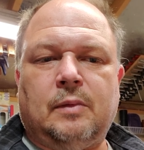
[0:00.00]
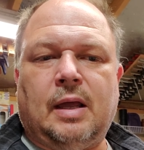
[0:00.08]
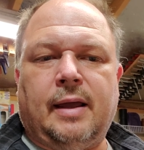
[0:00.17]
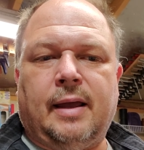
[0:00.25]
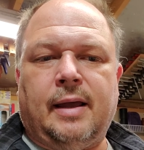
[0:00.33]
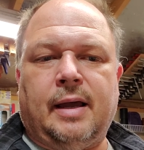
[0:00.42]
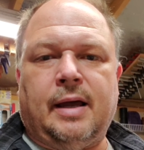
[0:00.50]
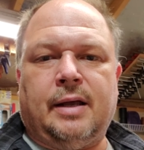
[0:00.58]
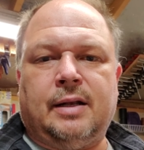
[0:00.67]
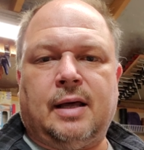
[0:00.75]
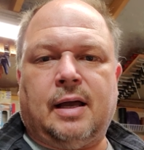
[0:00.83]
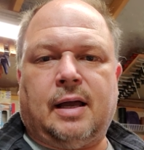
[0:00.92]

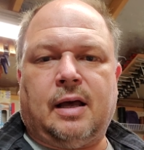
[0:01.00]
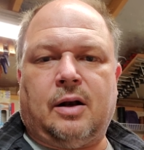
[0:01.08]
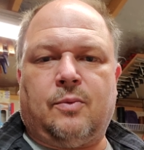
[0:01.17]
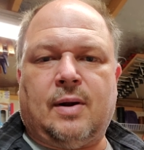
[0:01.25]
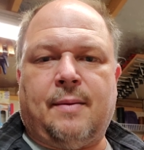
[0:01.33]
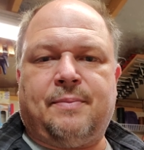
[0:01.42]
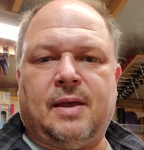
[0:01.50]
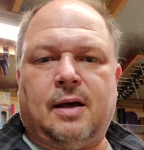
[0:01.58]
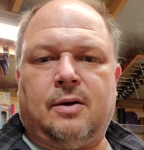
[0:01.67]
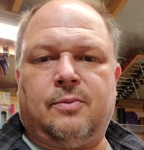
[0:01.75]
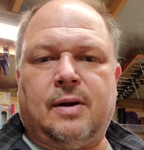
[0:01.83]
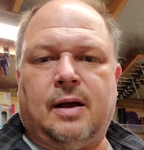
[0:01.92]
And I kind of wrapped that
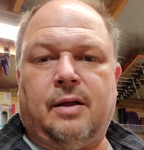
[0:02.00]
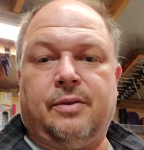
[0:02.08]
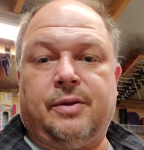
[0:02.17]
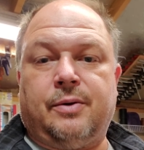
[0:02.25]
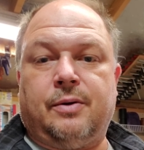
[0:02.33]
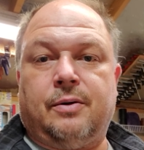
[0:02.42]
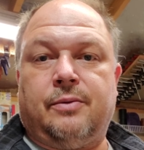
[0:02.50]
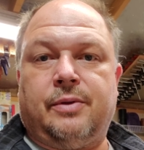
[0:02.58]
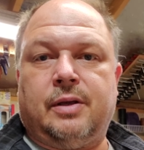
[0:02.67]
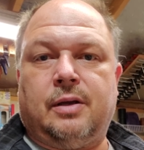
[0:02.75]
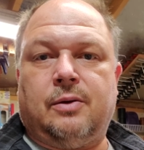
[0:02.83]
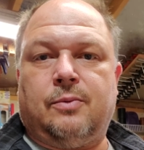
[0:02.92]
around
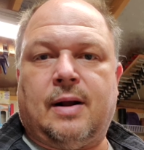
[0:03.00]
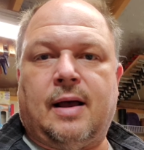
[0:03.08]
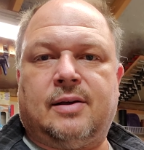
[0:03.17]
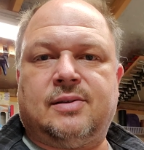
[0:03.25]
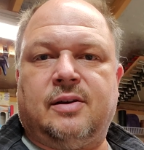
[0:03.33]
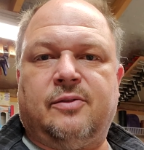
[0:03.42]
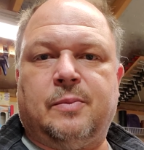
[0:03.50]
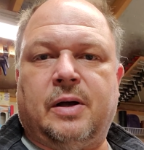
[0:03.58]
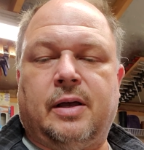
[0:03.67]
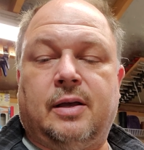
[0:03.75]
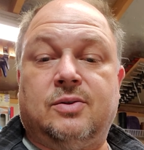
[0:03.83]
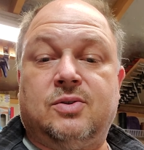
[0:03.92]
the racks of
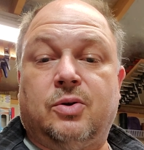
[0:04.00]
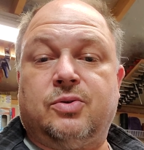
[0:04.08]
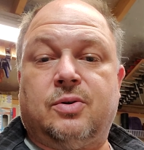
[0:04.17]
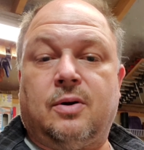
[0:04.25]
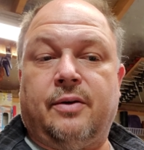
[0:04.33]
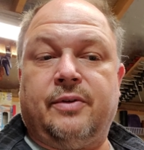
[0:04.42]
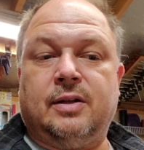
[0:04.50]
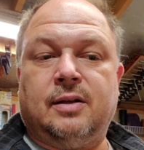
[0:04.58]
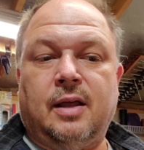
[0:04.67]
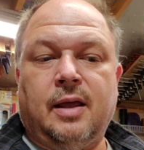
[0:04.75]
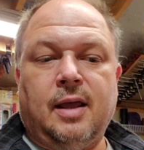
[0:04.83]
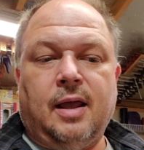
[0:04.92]
my toaster oven
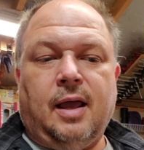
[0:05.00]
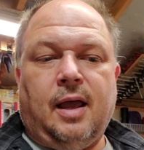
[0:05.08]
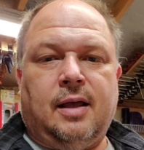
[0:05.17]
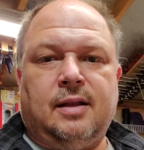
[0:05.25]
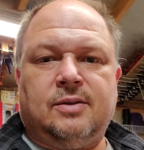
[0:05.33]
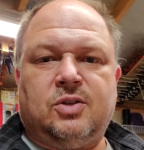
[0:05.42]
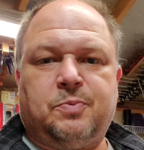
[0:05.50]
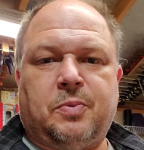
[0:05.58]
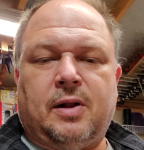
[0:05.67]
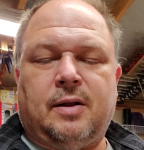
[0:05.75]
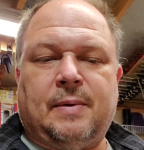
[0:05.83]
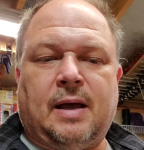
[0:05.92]
and
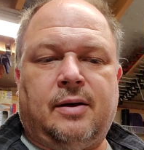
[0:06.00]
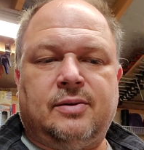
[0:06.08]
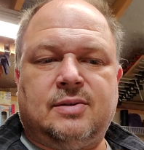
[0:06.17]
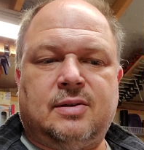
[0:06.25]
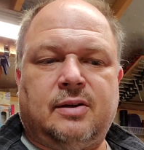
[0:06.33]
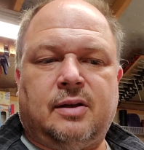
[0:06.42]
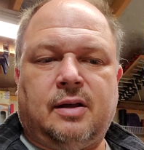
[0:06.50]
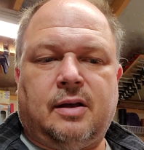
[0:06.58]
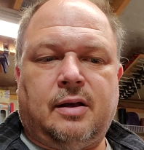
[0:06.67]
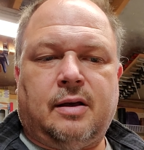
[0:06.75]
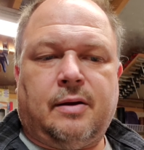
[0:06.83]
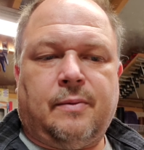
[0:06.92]
spread them out
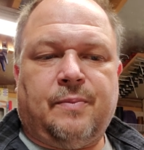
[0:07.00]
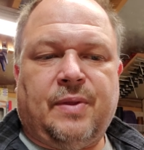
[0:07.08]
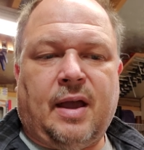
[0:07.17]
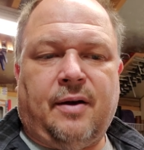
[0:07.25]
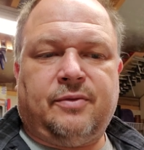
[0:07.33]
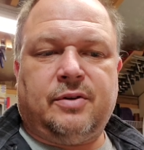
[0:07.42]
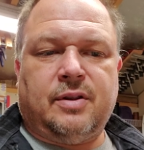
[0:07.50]
after